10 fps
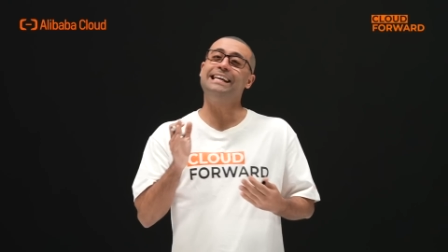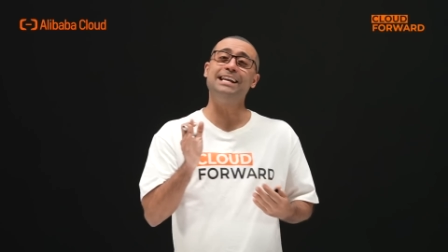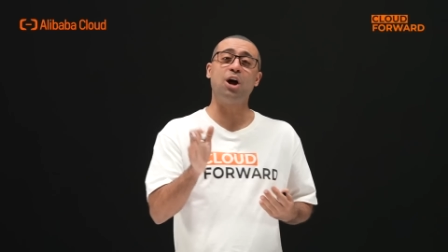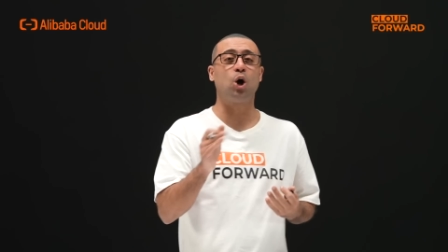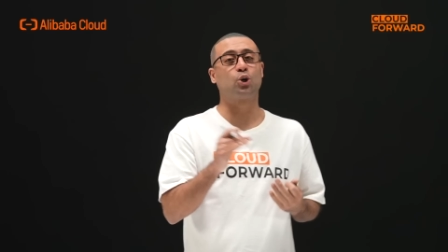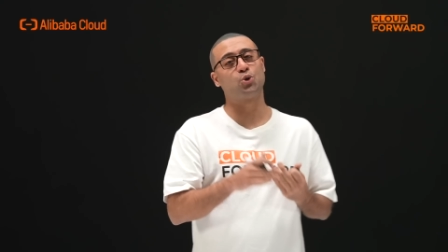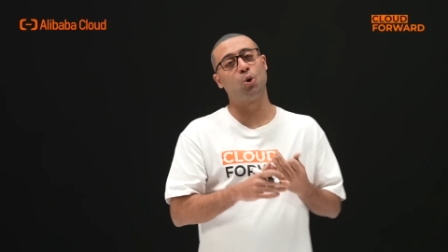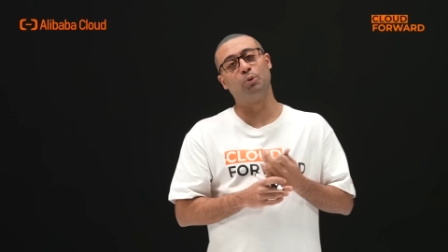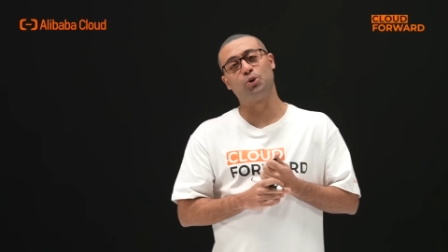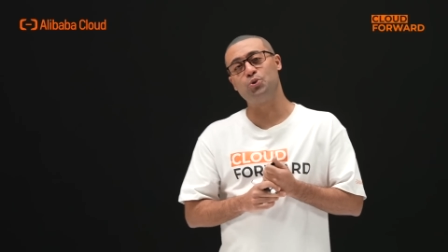In
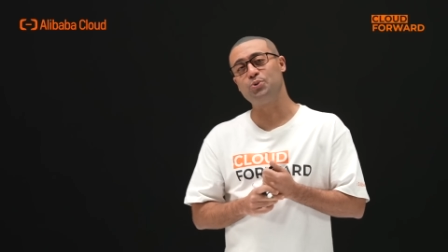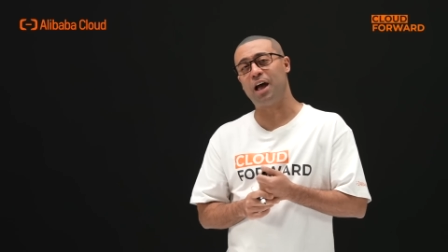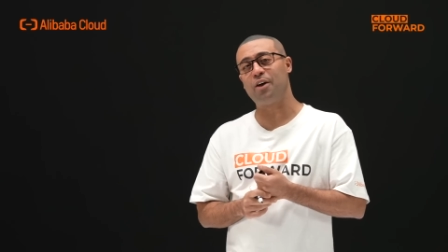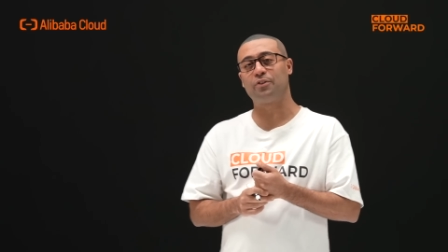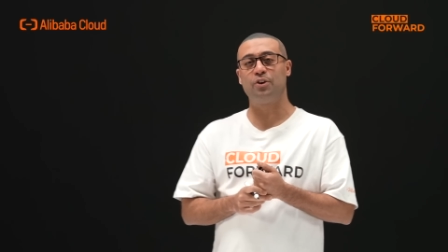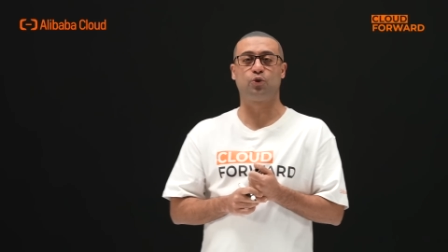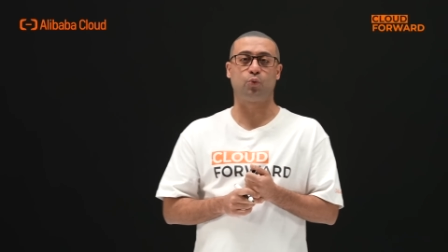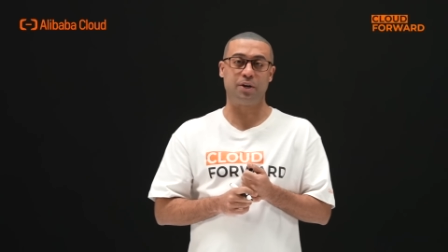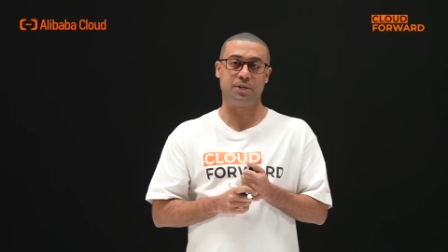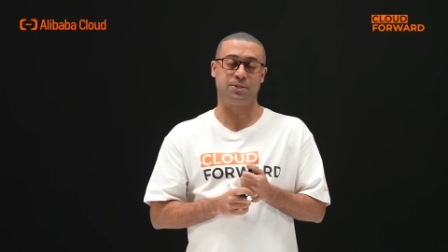October
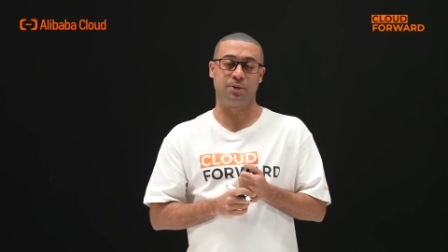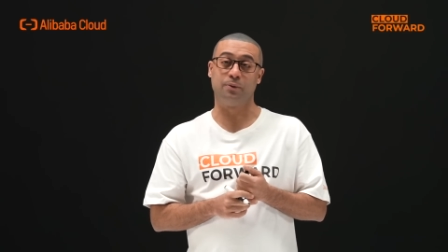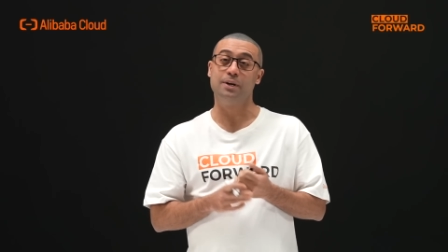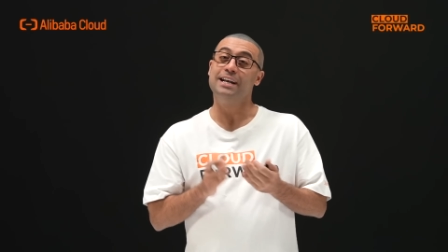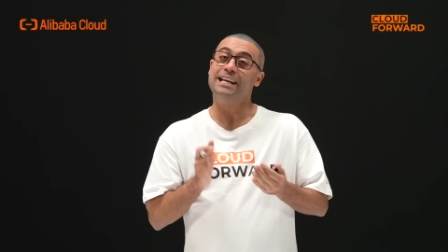2022,